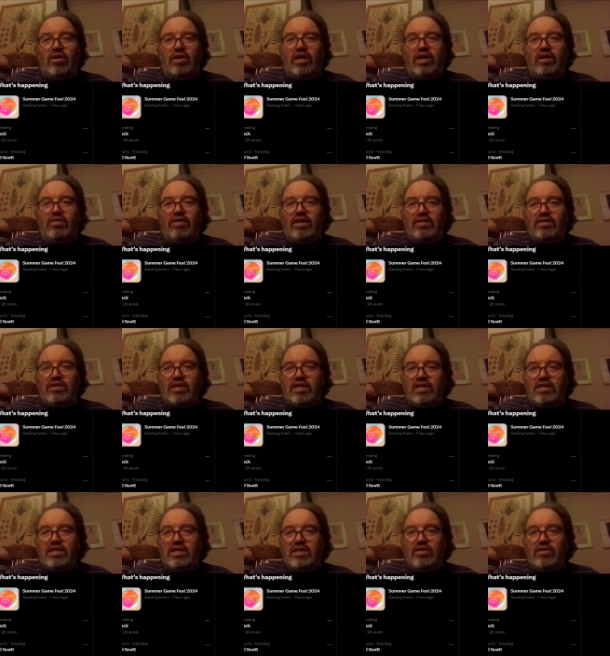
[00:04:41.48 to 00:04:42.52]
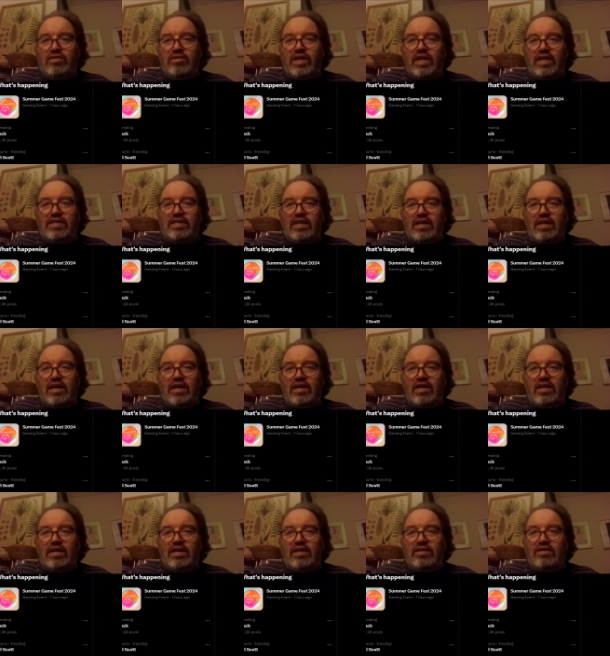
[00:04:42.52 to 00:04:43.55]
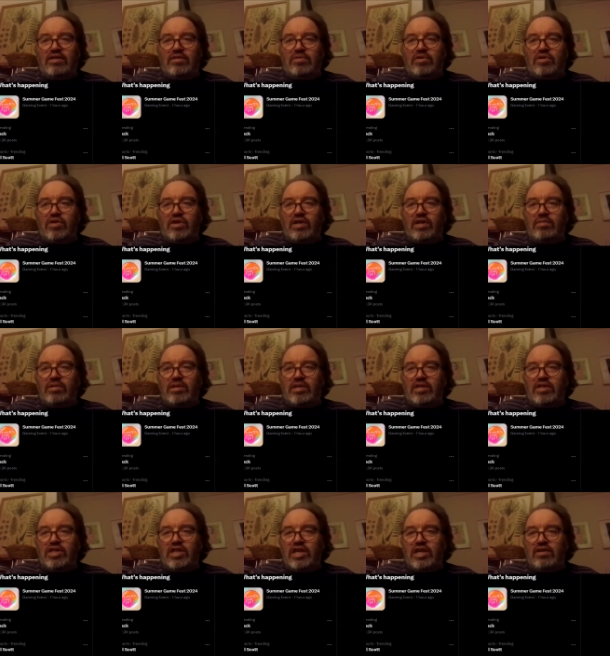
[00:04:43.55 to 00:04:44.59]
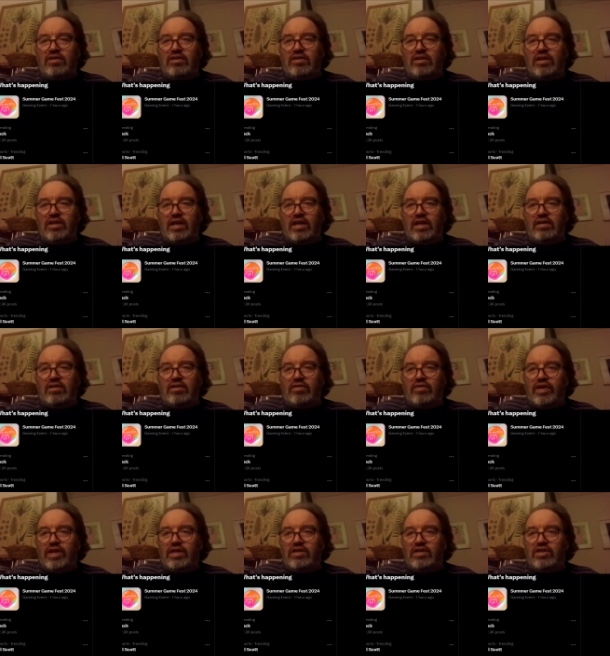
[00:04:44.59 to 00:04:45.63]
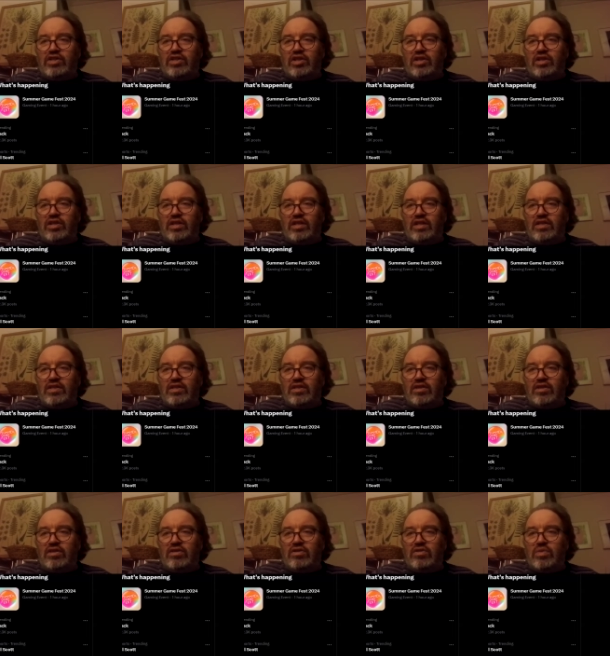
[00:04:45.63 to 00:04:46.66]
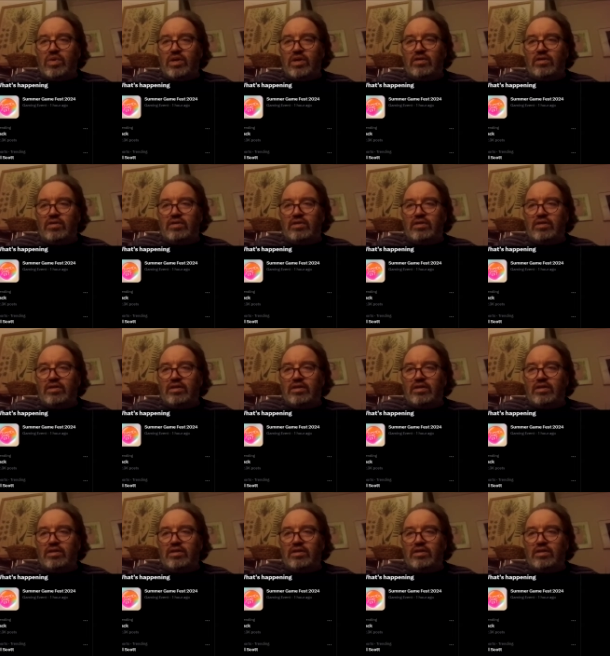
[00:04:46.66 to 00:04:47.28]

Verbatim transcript: Okay, thanks for listening. Don't forget to like and subscribe to the channel, and don't forget to join the Discord as well.